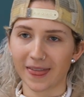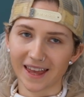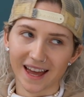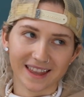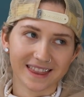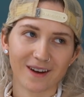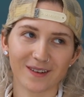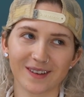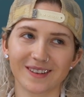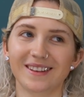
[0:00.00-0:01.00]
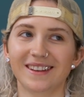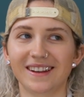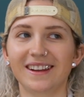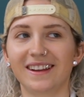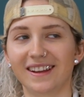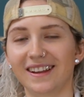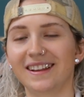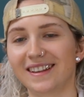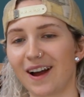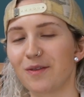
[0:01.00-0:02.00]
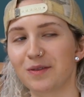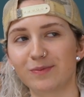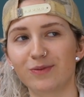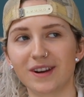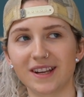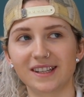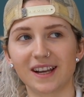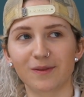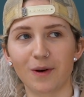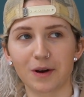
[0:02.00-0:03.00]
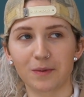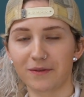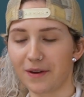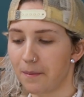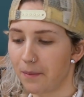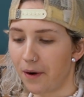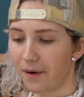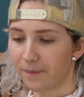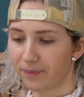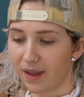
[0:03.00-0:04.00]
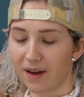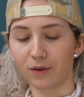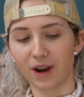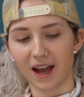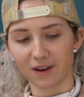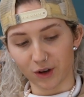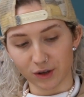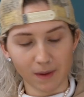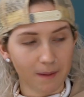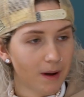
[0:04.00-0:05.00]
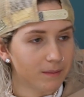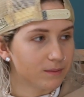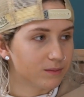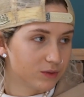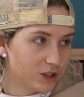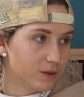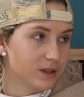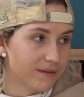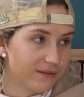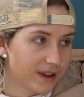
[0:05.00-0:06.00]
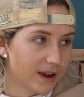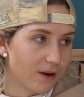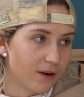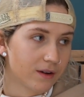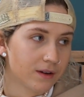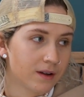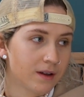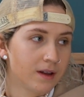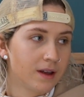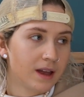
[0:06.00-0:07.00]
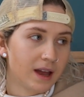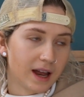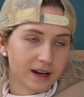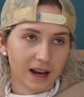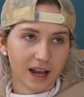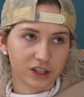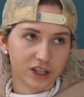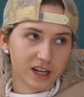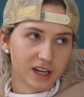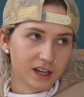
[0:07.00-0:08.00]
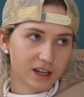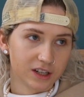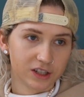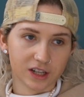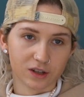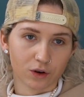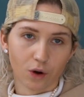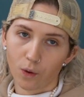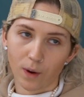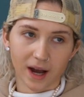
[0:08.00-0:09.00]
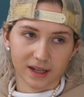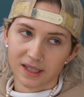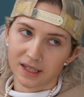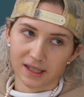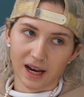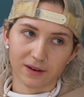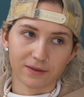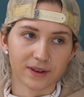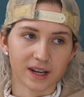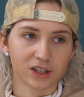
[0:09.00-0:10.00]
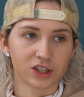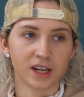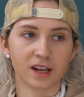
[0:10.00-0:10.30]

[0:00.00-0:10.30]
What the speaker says: Yeah, that was pretty sick working with him. But I feel like, because my mum, she was in theatre, and, like, she's on the whole acting side of things.